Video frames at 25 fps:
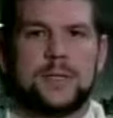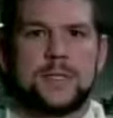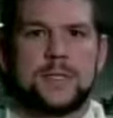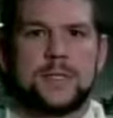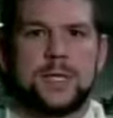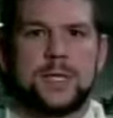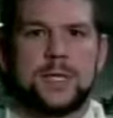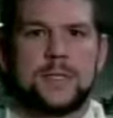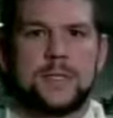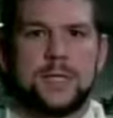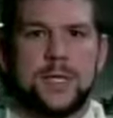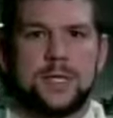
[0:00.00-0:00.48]
This
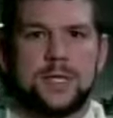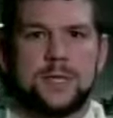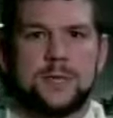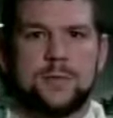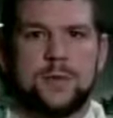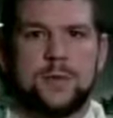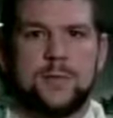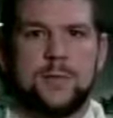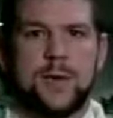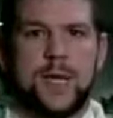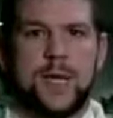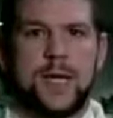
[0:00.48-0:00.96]
is an
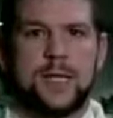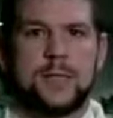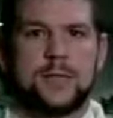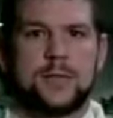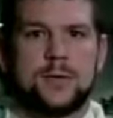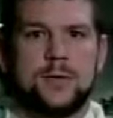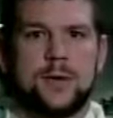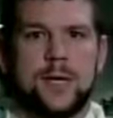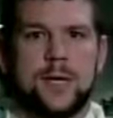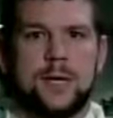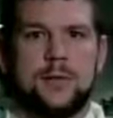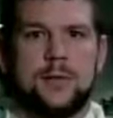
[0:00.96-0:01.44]
adjustable
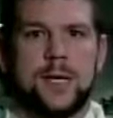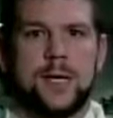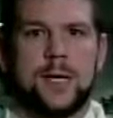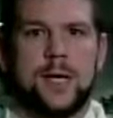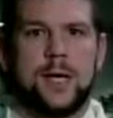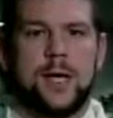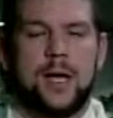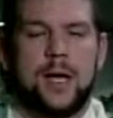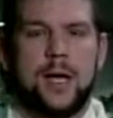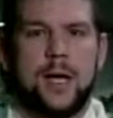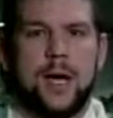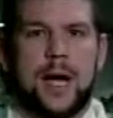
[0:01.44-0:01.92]
band, so it can
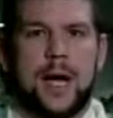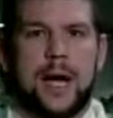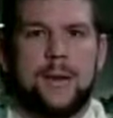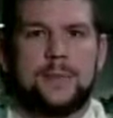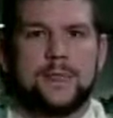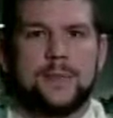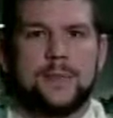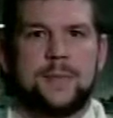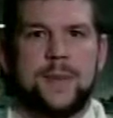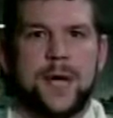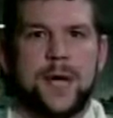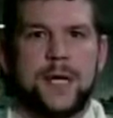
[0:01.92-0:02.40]
be
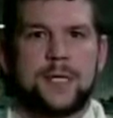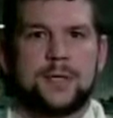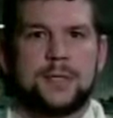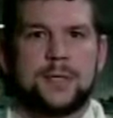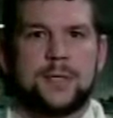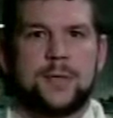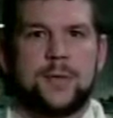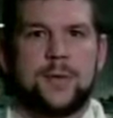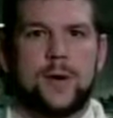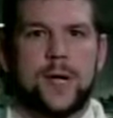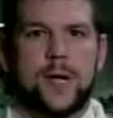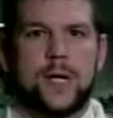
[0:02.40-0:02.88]

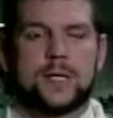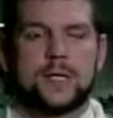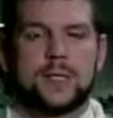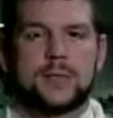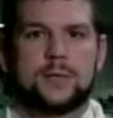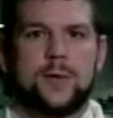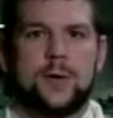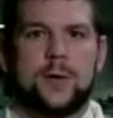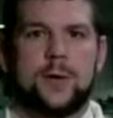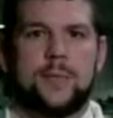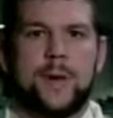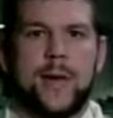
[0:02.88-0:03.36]
optimized to create
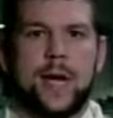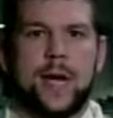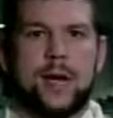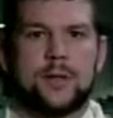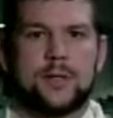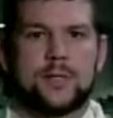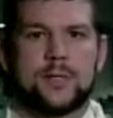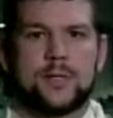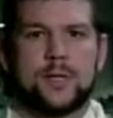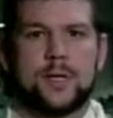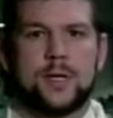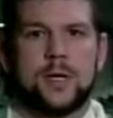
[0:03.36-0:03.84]
a small
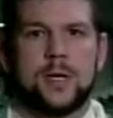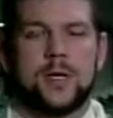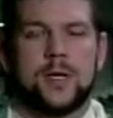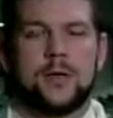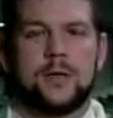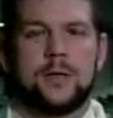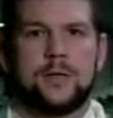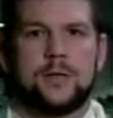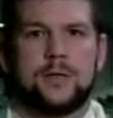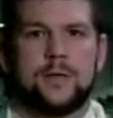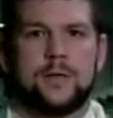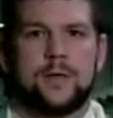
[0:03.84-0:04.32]
pouch
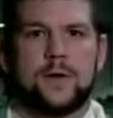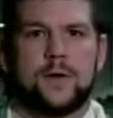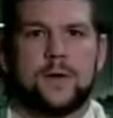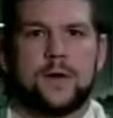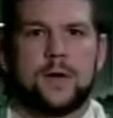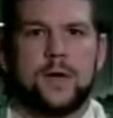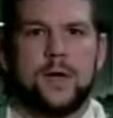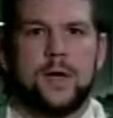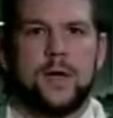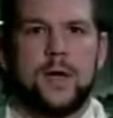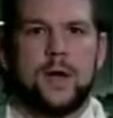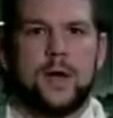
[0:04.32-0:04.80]

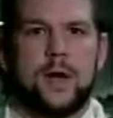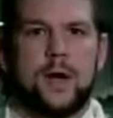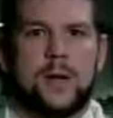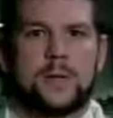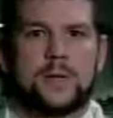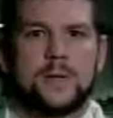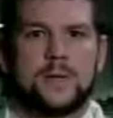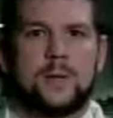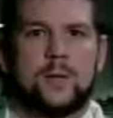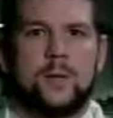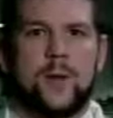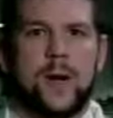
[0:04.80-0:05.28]
for
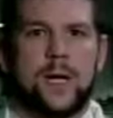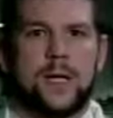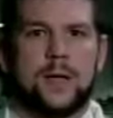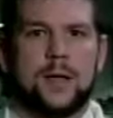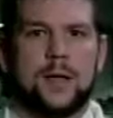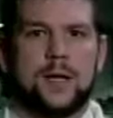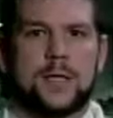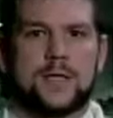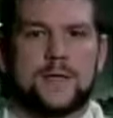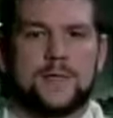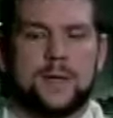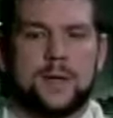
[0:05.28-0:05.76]
optimal
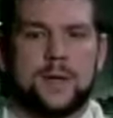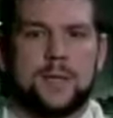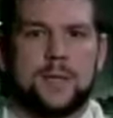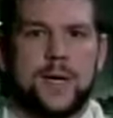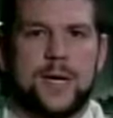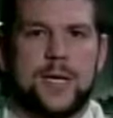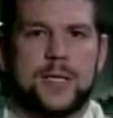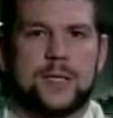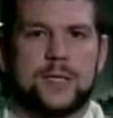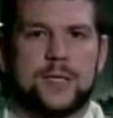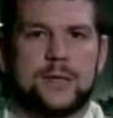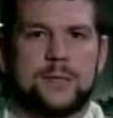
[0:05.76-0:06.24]
weight loss for
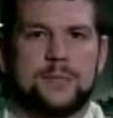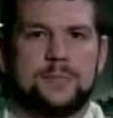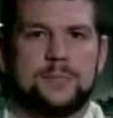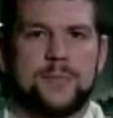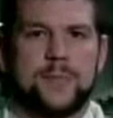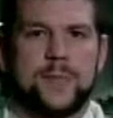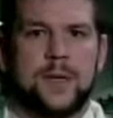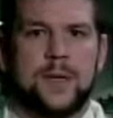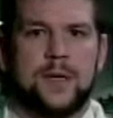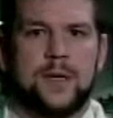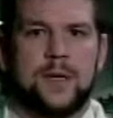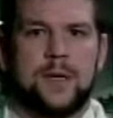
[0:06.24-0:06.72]
the patient.
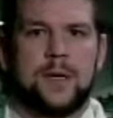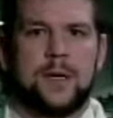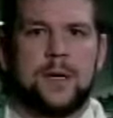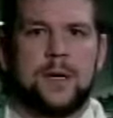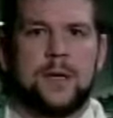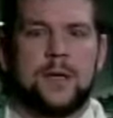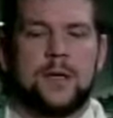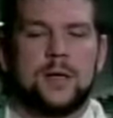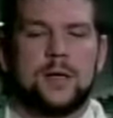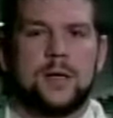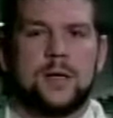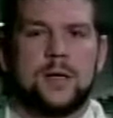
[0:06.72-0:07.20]

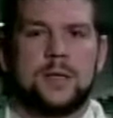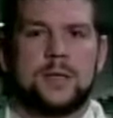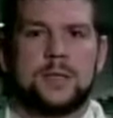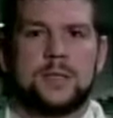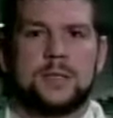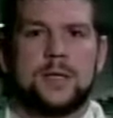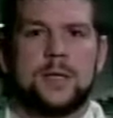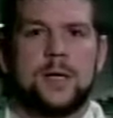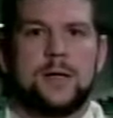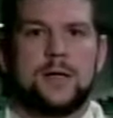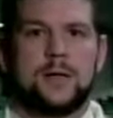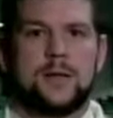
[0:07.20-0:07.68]

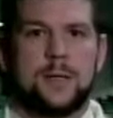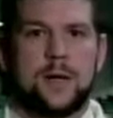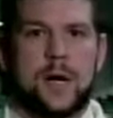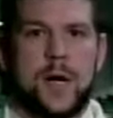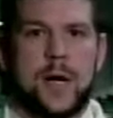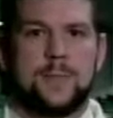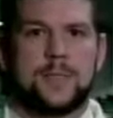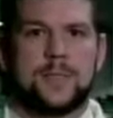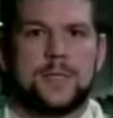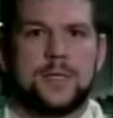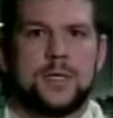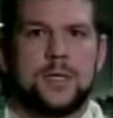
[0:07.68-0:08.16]
There's
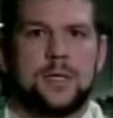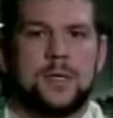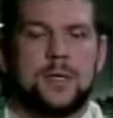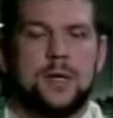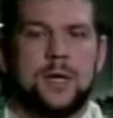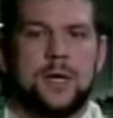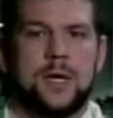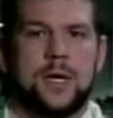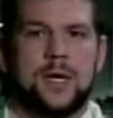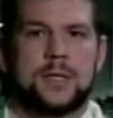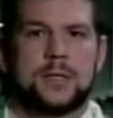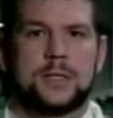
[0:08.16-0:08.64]
another
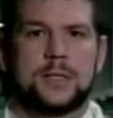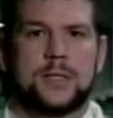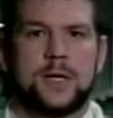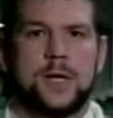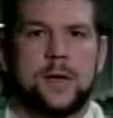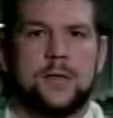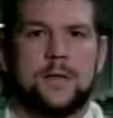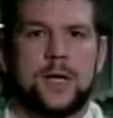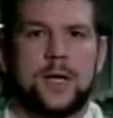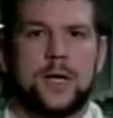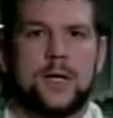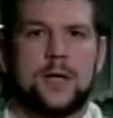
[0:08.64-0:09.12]
option,
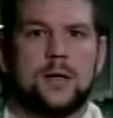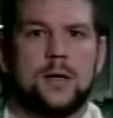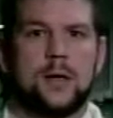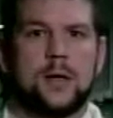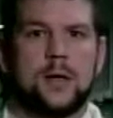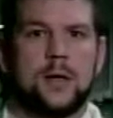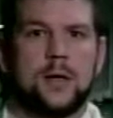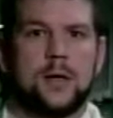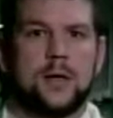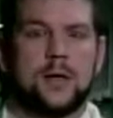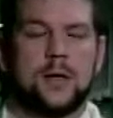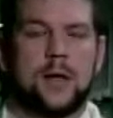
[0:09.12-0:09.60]

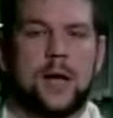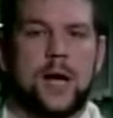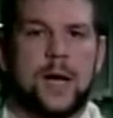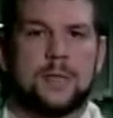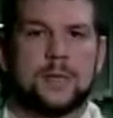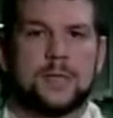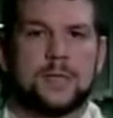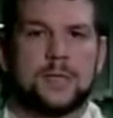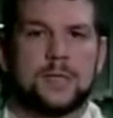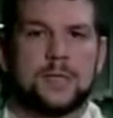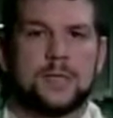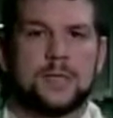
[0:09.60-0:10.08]
significant
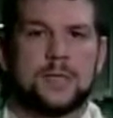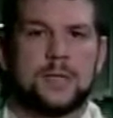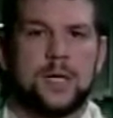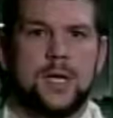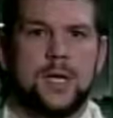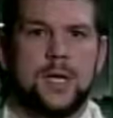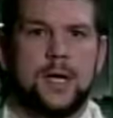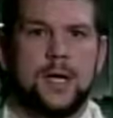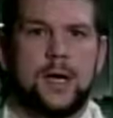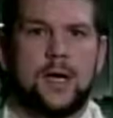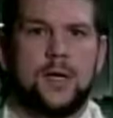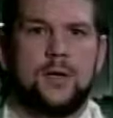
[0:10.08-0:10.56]
option
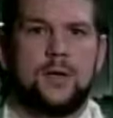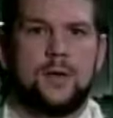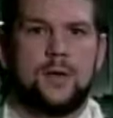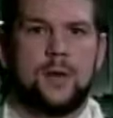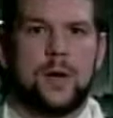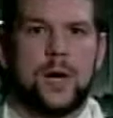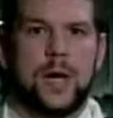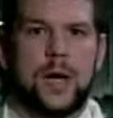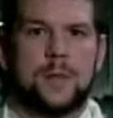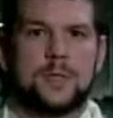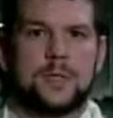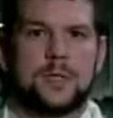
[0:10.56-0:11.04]
that's a
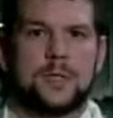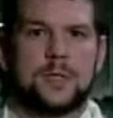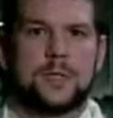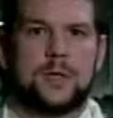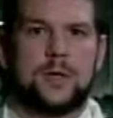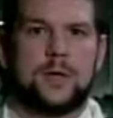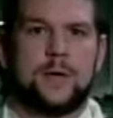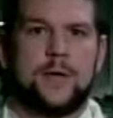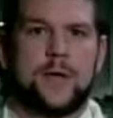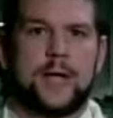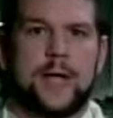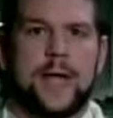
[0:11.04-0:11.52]
newer option.
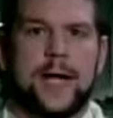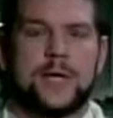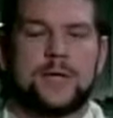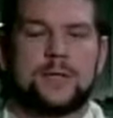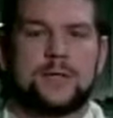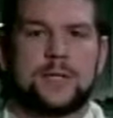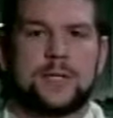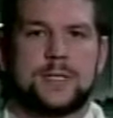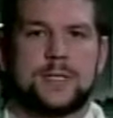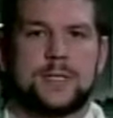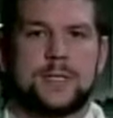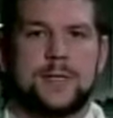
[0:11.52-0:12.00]
It's called the
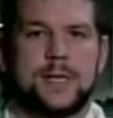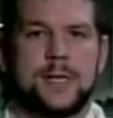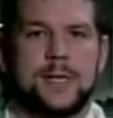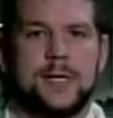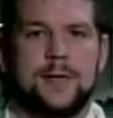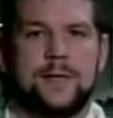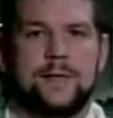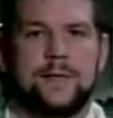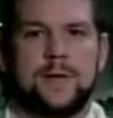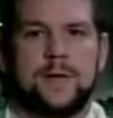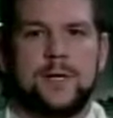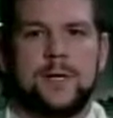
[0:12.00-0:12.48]
gastric
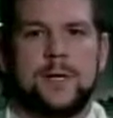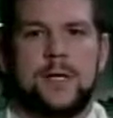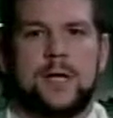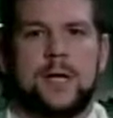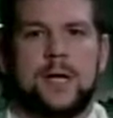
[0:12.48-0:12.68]
sleeve.